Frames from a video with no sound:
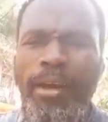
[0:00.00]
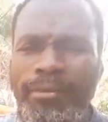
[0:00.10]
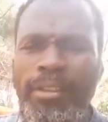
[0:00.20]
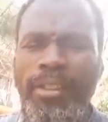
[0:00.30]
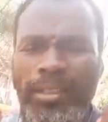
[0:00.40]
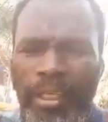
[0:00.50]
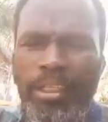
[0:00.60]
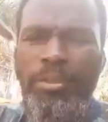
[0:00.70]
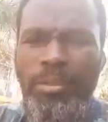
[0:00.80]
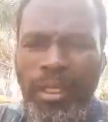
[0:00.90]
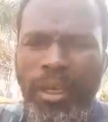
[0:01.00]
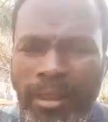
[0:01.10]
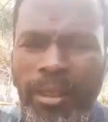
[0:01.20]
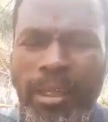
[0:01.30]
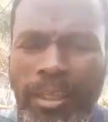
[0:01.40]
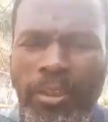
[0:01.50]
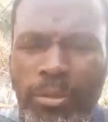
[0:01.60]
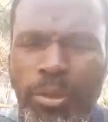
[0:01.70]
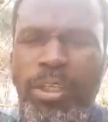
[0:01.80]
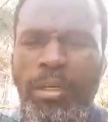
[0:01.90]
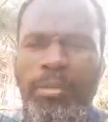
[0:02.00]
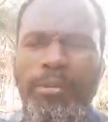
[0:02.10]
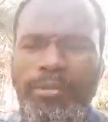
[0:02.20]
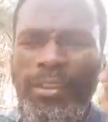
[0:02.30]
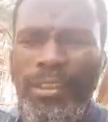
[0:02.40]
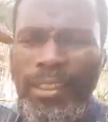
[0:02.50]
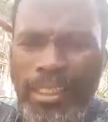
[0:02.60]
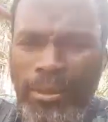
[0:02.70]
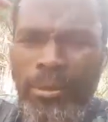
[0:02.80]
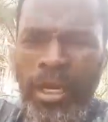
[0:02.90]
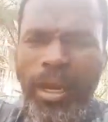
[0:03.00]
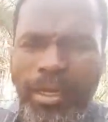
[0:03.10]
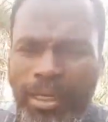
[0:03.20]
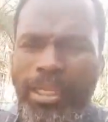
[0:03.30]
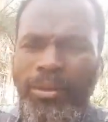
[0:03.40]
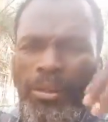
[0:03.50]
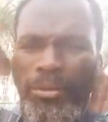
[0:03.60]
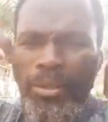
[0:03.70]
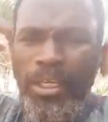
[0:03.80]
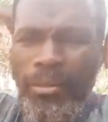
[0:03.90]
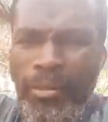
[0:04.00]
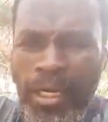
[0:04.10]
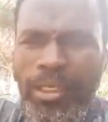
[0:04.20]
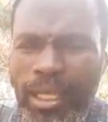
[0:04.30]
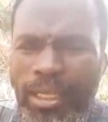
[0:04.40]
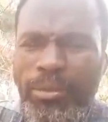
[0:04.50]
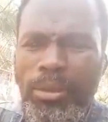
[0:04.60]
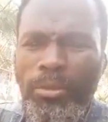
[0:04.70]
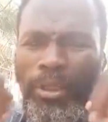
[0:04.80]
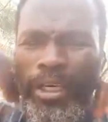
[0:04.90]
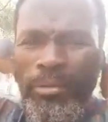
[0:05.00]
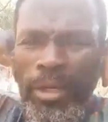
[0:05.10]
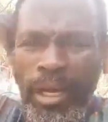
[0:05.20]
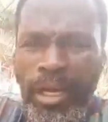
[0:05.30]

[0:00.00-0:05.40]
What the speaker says: After that kingdom, another kingdom will come. After that kingdom, another one will come. Another one will come.